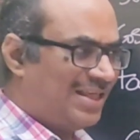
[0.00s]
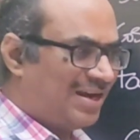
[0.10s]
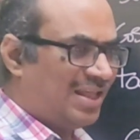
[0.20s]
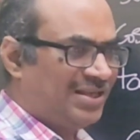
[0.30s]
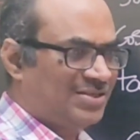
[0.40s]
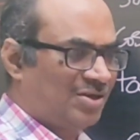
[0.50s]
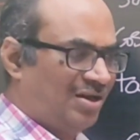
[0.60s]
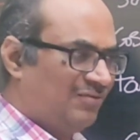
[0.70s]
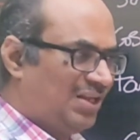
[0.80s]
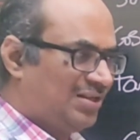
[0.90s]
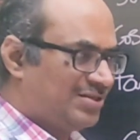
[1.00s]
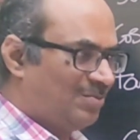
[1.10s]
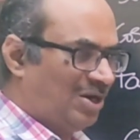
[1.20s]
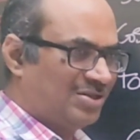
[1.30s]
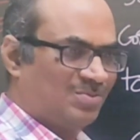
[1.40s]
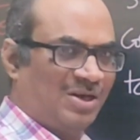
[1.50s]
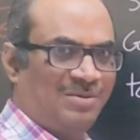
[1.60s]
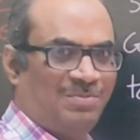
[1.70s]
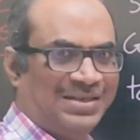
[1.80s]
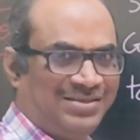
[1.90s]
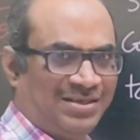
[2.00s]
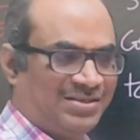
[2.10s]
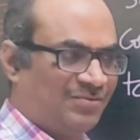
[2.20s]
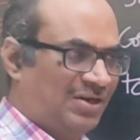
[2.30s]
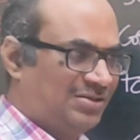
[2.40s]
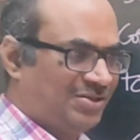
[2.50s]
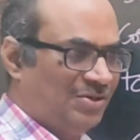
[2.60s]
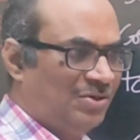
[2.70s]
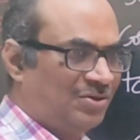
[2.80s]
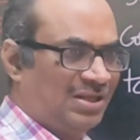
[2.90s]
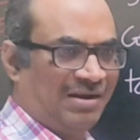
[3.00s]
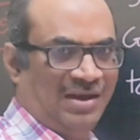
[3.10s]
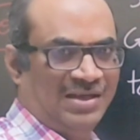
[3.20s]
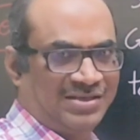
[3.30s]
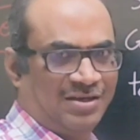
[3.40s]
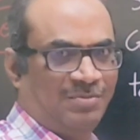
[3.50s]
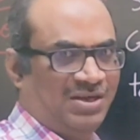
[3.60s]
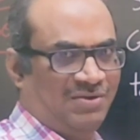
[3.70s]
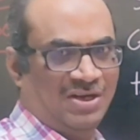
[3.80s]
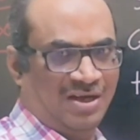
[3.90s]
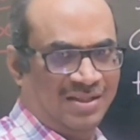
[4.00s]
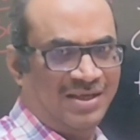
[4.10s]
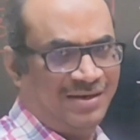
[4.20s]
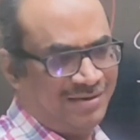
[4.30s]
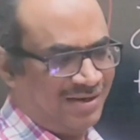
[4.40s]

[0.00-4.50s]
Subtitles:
They're like solving small puzzles once you know the relation between all the